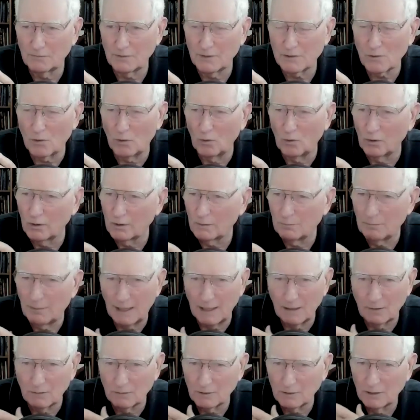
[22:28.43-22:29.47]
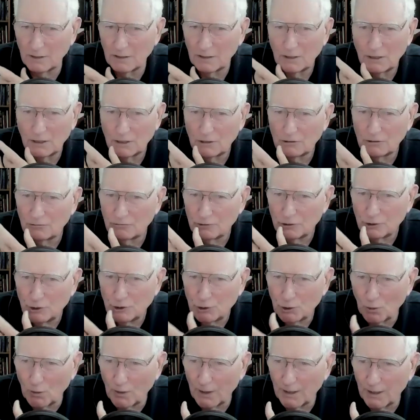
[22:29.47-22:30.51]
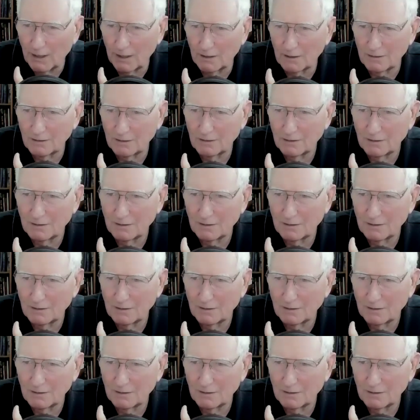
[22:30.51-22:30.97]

It's all about joining.